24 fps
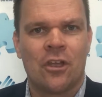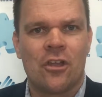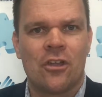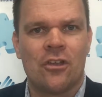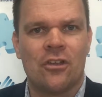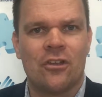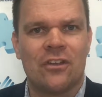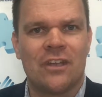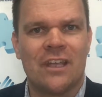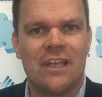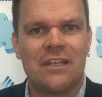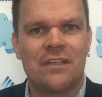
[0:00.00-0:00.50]

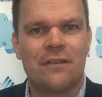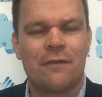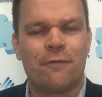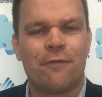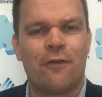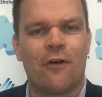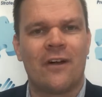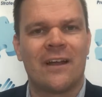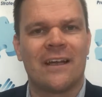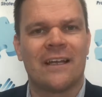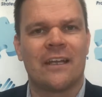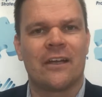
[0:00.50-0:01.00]
You need to
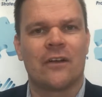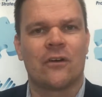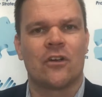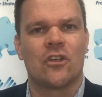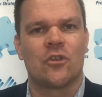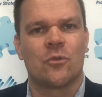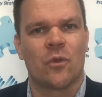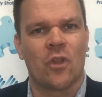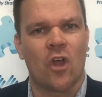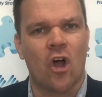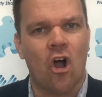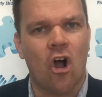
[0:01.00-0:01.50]
find
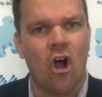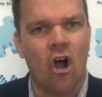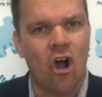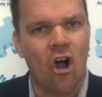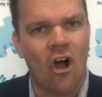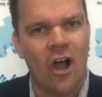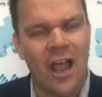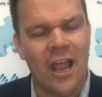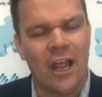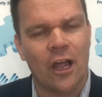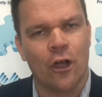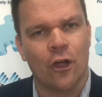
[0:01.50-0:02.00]
areas with a
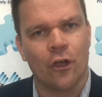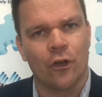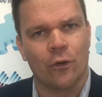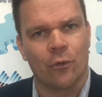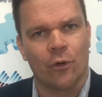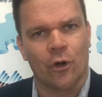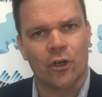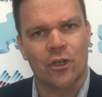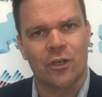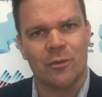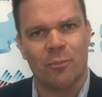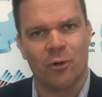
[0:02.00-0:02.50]
high
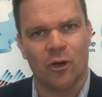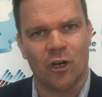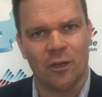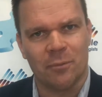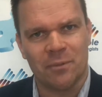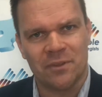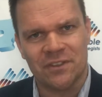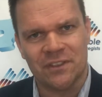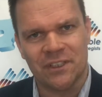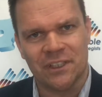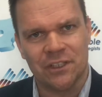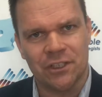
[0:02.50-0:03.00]

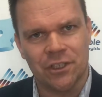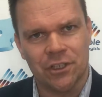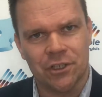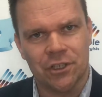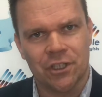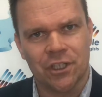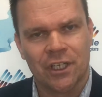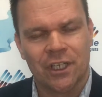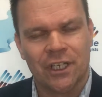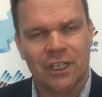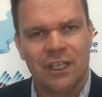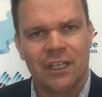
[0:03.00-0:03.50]
owner-occupier
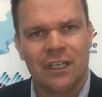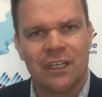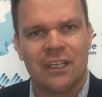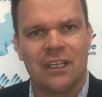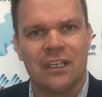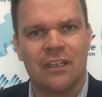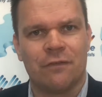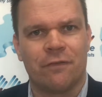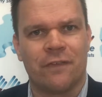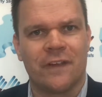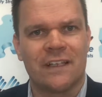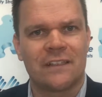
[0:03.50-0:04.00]
percentage.
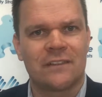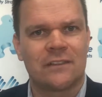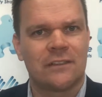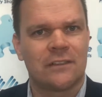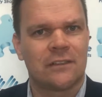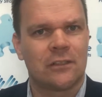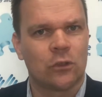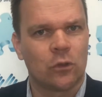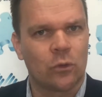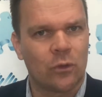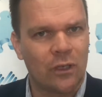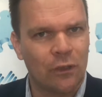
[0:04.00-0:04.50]

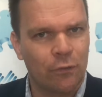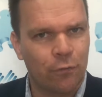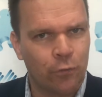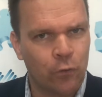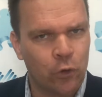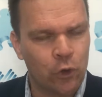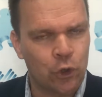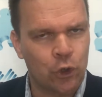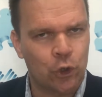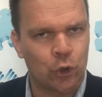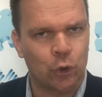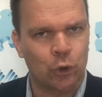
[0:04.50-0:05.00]
Investors are looking
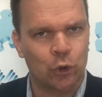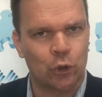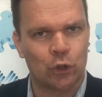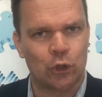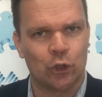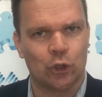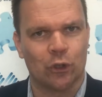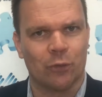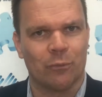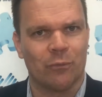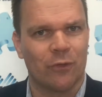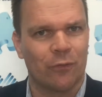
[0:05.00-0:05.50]
for the short
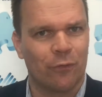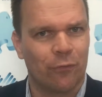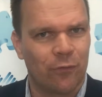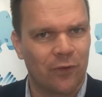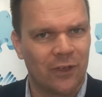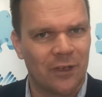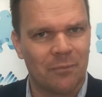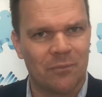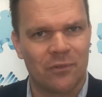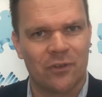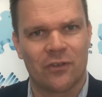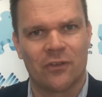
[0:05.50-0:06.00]
term, the
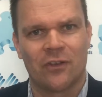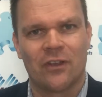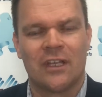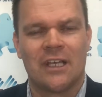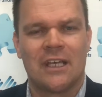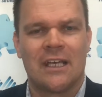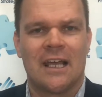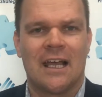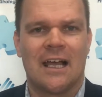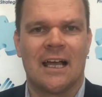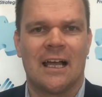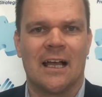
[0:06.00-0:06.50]
flips,
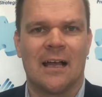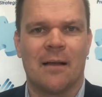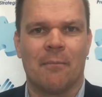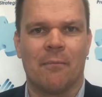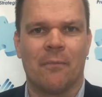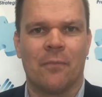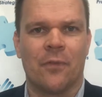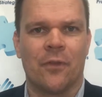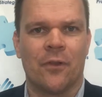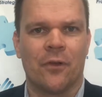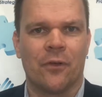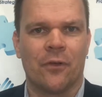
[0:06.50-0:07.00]

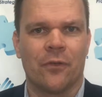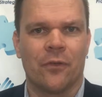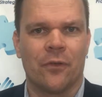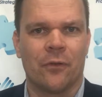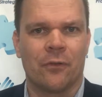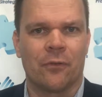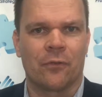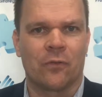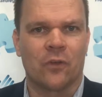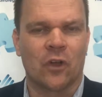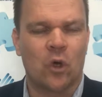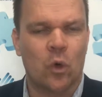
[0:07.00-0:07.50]

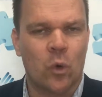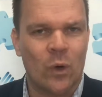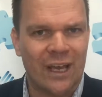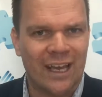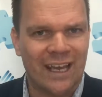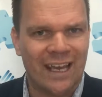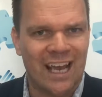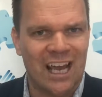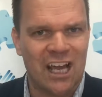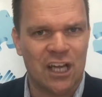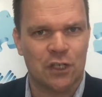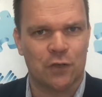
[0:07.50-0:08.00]
the
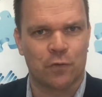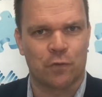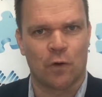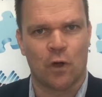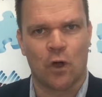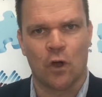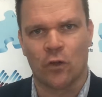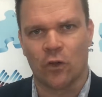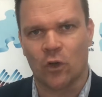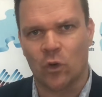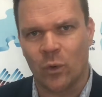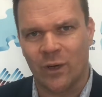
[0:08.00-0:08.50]
quick cash
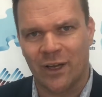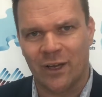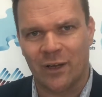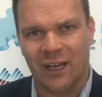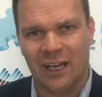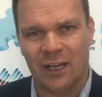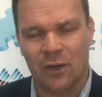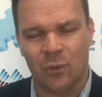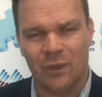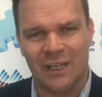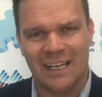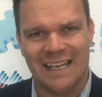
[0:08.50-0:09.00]
flow, the quick
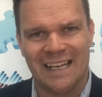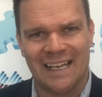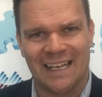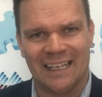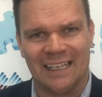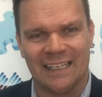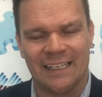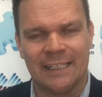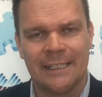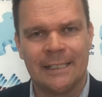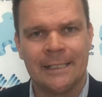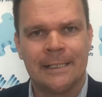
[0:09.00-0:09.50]
equity
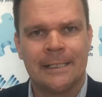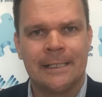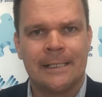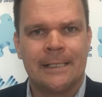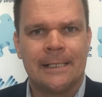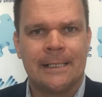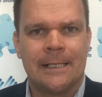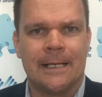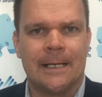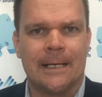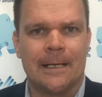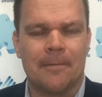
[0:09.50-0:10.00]
gain.
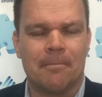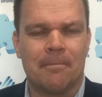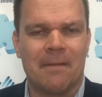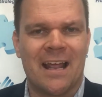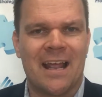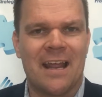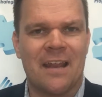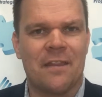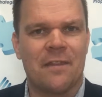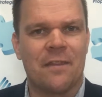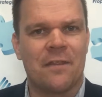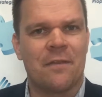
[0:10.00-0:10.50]

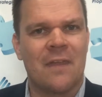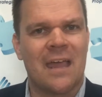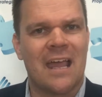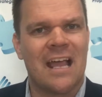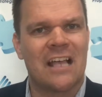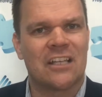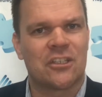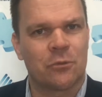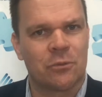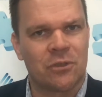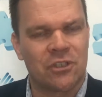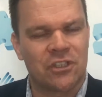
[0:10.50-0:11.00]
And as a